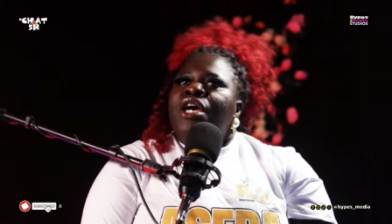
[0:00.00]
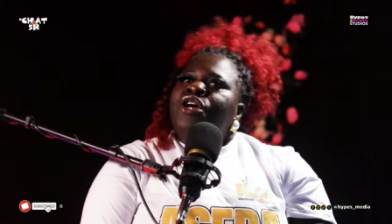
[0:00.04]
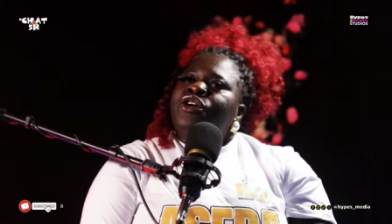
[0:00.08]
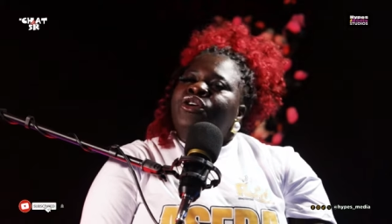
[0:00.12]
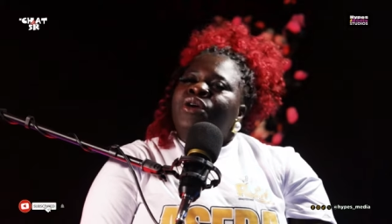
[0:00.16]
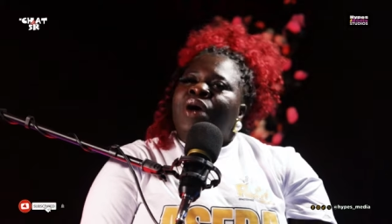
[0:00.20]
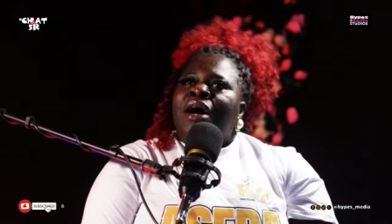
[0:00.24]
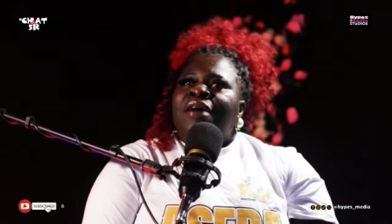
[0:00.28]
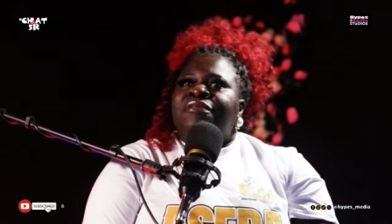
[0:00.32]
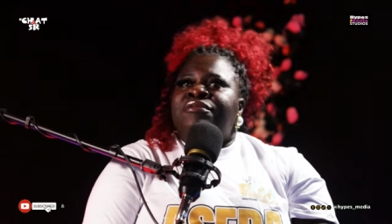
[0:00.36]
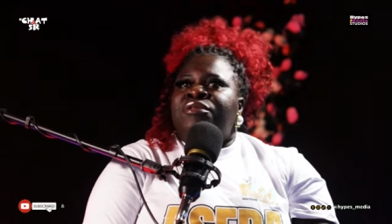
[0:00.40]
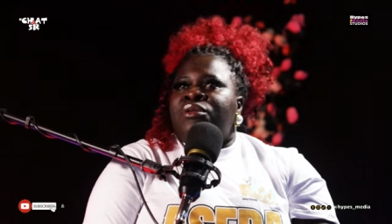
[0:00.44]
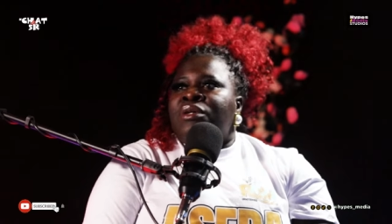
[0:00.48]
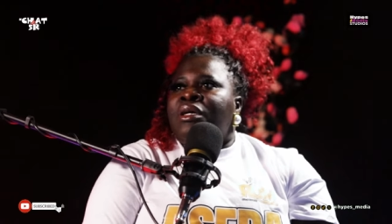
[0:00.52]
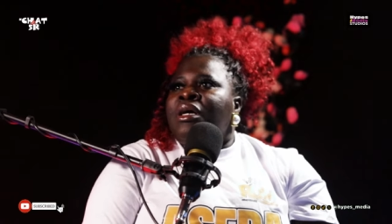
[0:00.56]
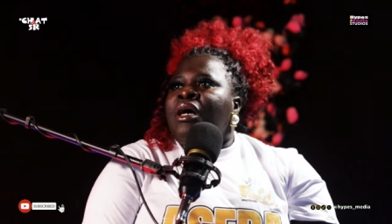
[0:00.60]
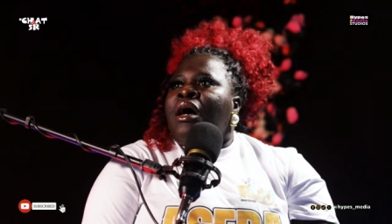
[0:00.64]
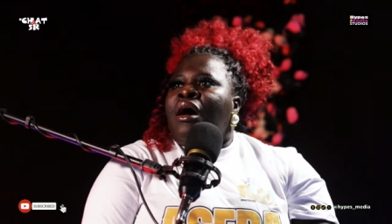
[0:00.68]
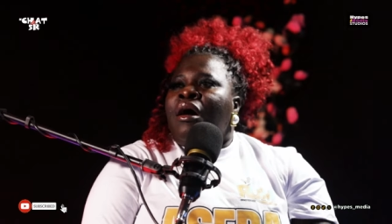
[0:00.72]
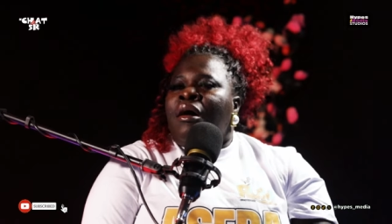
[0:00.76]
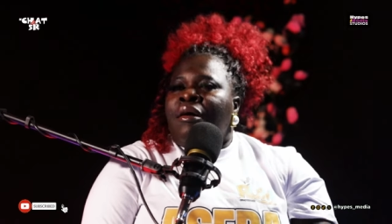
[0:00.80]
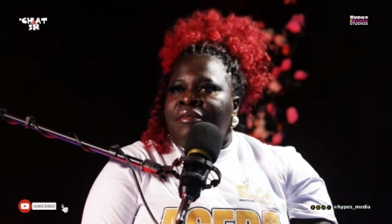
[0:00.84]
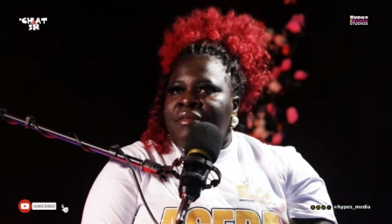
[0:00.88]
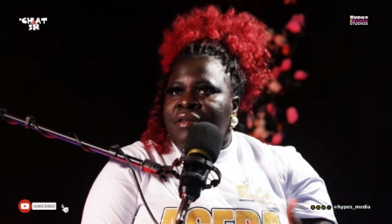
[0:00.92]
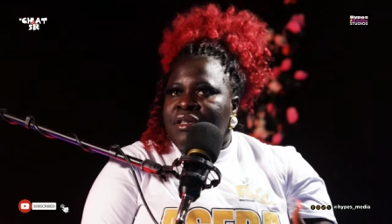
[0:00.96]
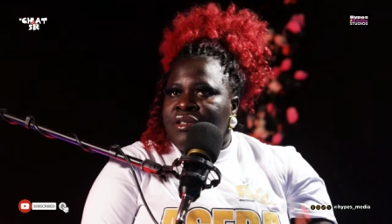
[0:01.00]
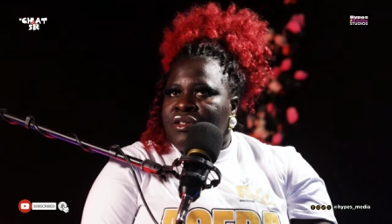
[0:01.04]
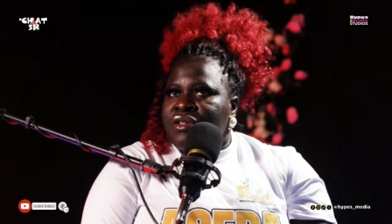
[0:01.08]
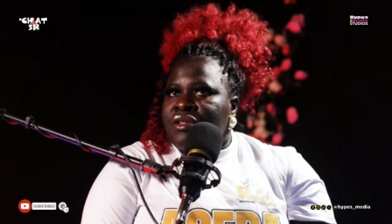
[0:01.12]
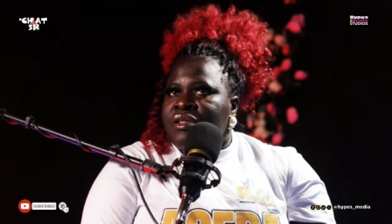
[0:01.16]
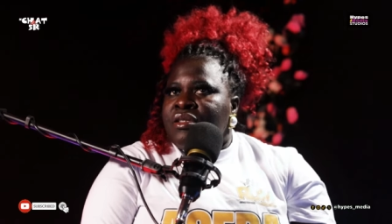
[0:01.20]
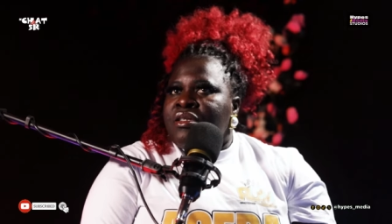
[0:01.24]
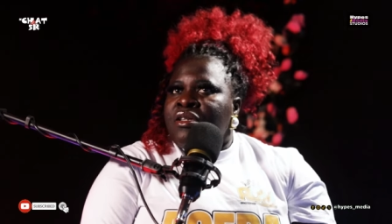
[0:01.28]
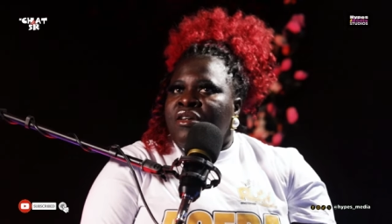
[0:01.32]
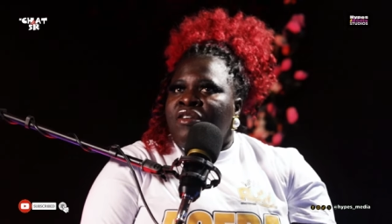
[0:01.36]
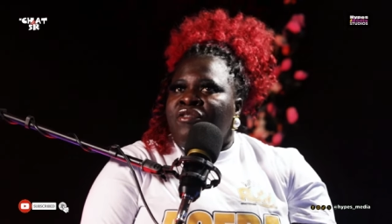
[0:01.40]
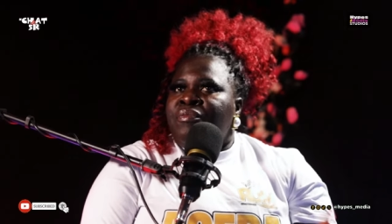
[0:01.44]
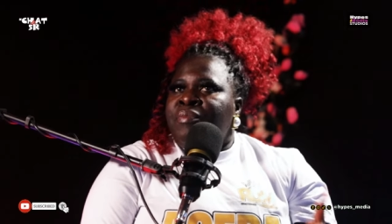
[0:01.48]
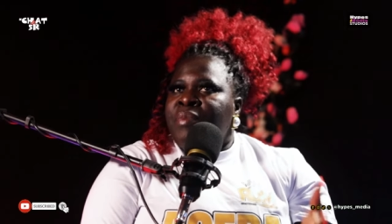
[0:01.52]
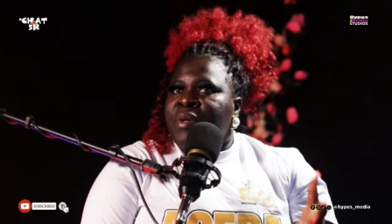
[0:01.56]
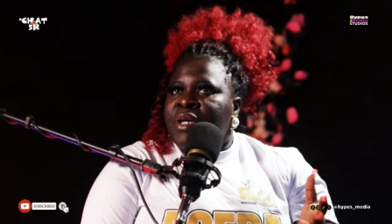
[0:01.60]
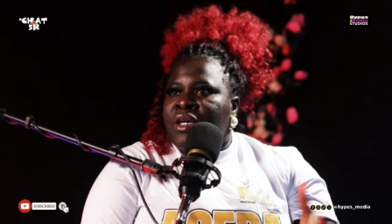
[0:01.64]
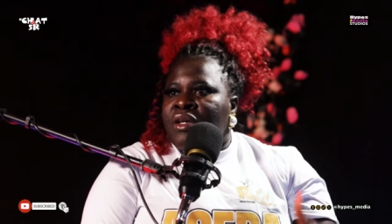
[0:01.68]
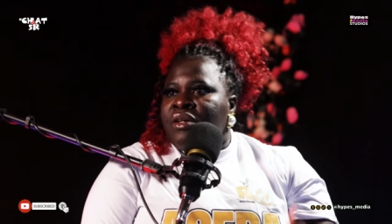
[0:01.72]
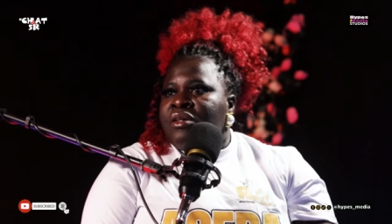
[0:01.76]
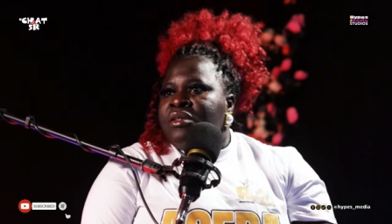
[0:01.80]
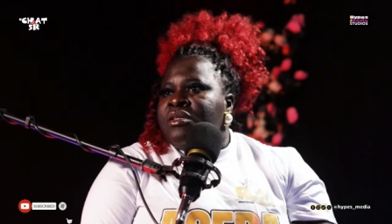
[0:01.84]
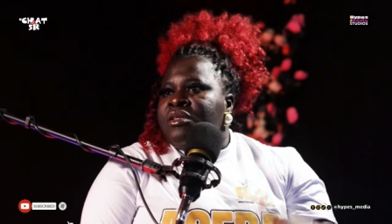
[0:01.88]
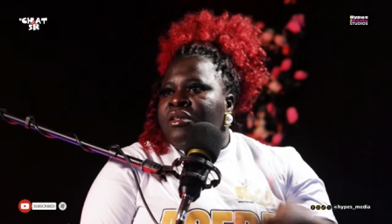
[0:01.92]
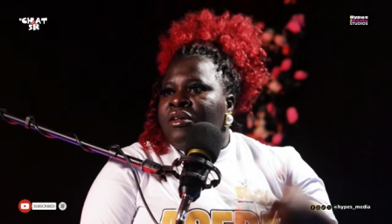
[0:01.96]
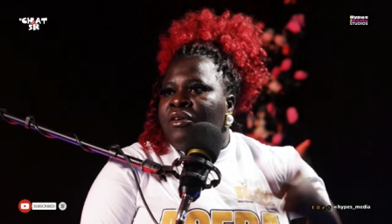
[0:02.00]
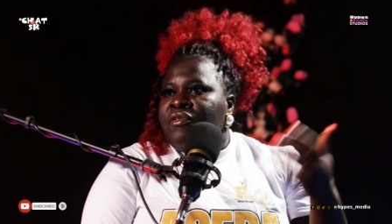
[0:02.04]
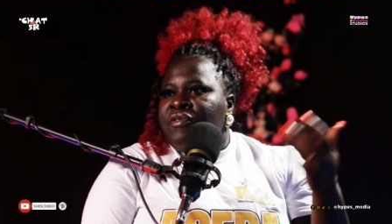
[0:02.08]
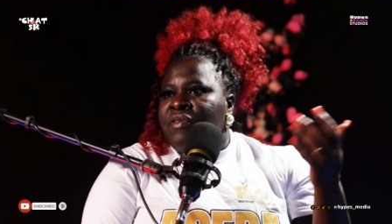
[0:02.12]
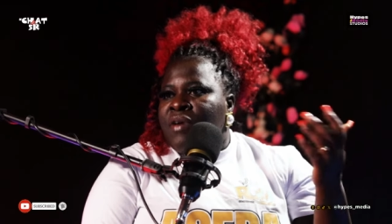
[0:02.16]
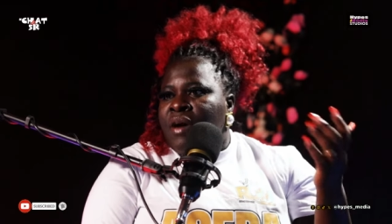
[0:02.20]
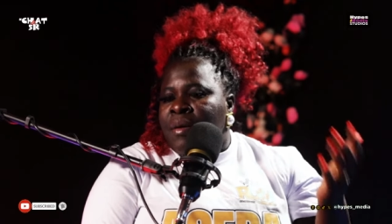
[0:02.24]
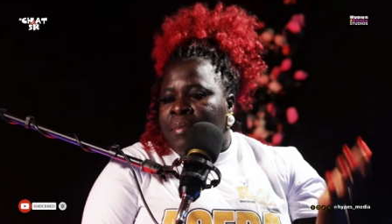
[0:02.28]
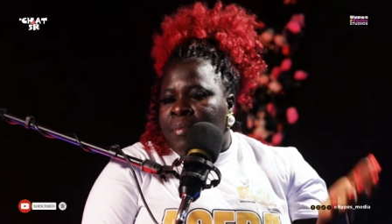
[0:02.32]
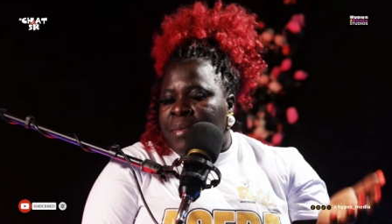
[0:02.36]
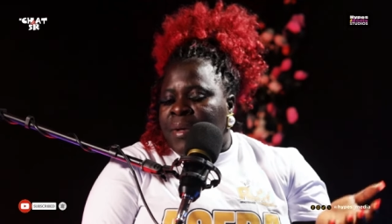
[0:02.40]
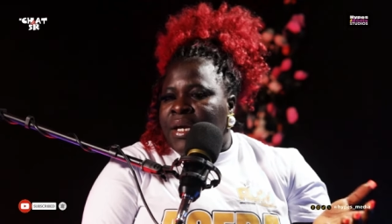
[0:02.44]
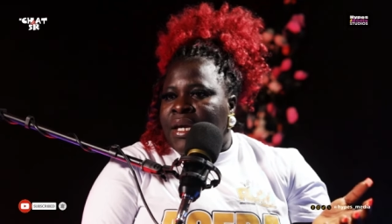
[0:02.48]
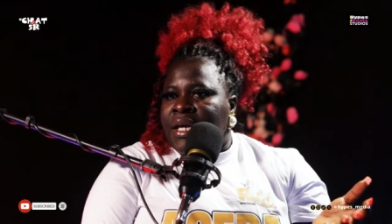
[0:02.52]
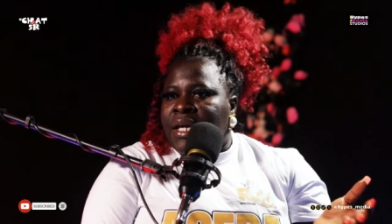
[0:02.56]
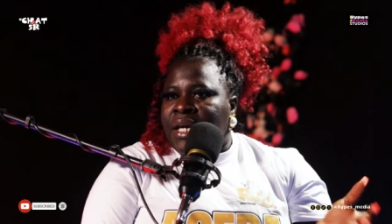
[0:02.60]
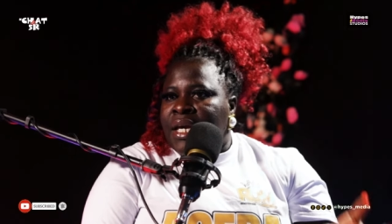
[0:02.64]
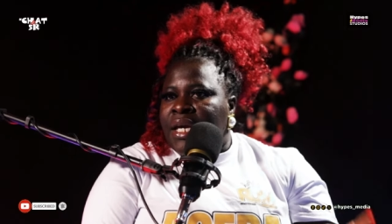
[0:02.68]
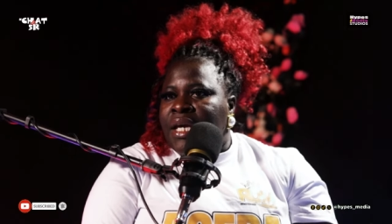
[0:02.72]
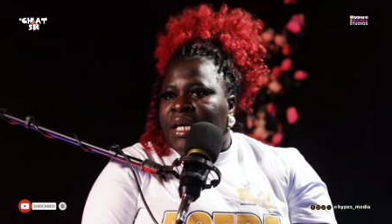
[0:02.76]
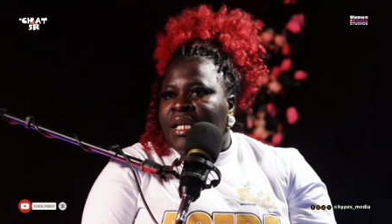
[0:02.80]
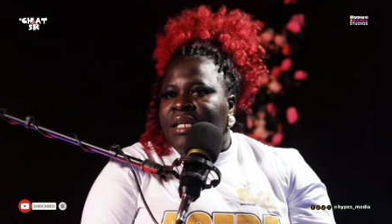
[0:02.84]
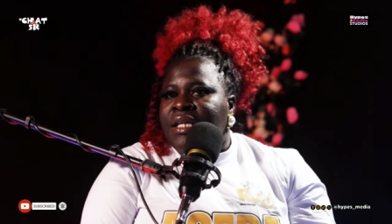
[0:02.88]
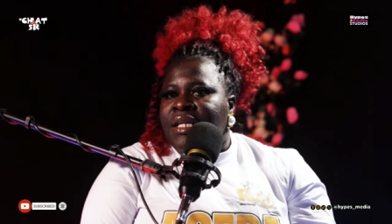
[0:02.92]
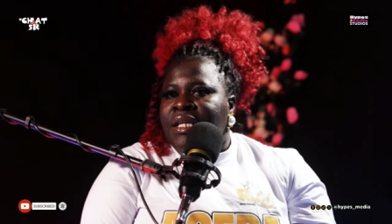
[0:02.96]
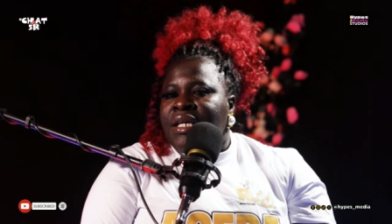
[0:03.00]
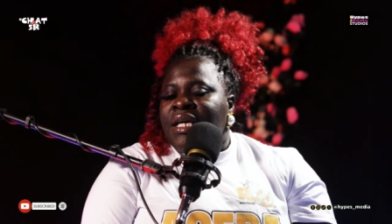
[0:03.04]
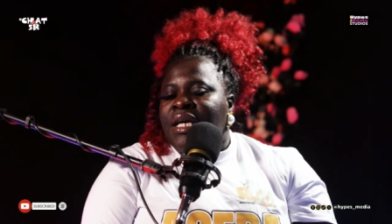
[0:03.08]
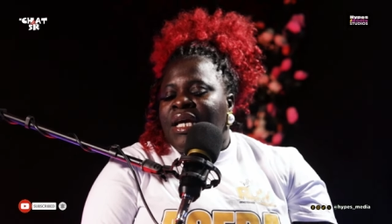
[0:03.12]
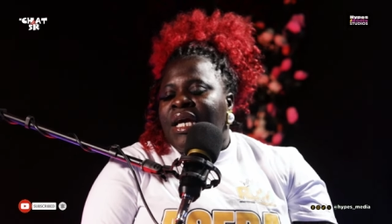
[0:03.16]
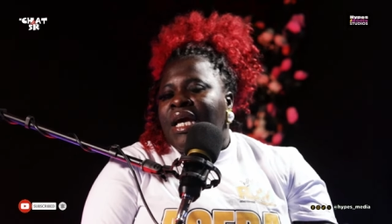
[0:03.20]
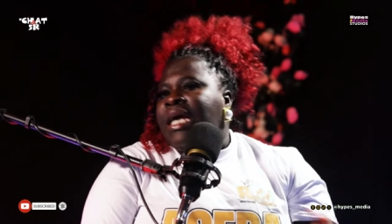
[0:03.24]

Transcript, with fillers: You have to encourage yourself, pick yourself up again,